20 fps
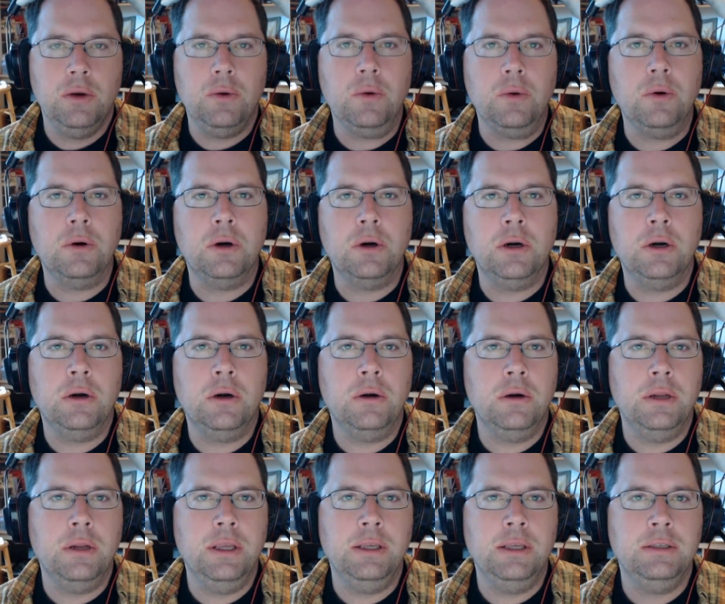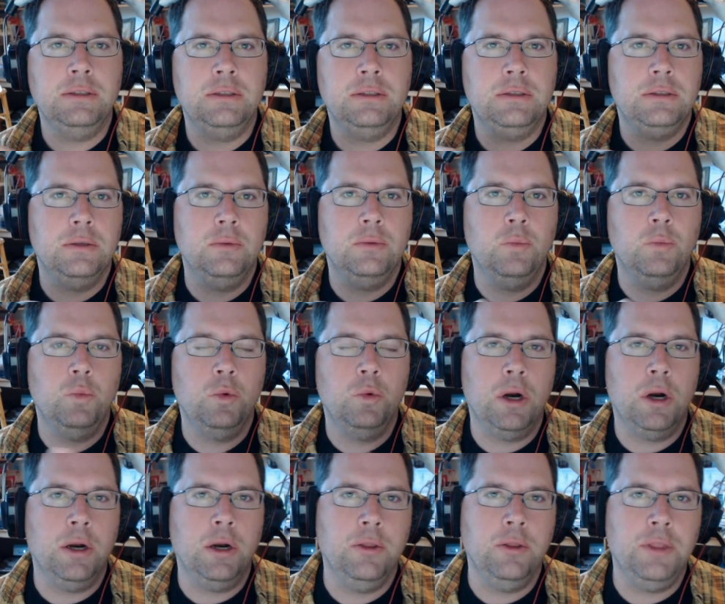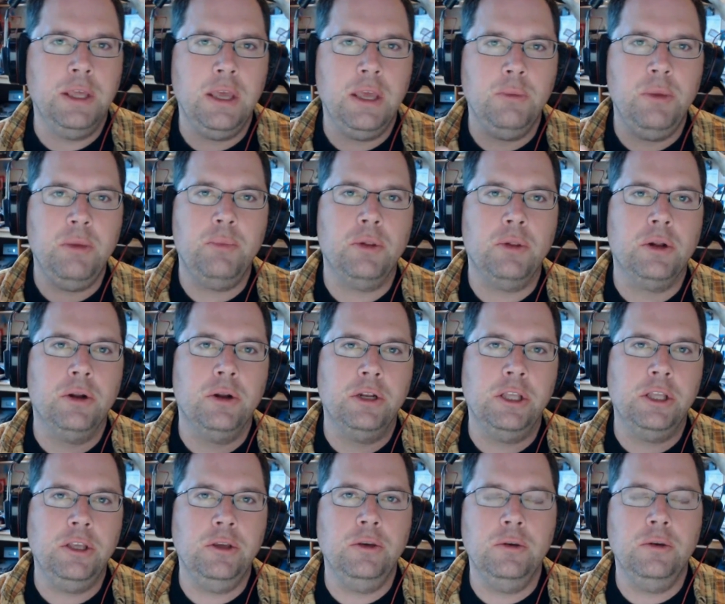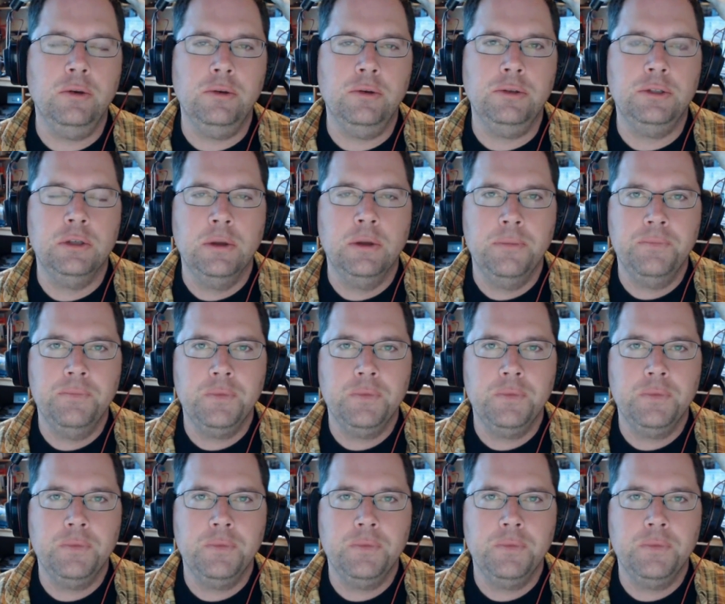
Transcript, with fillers: Or is are you thinking people are going to use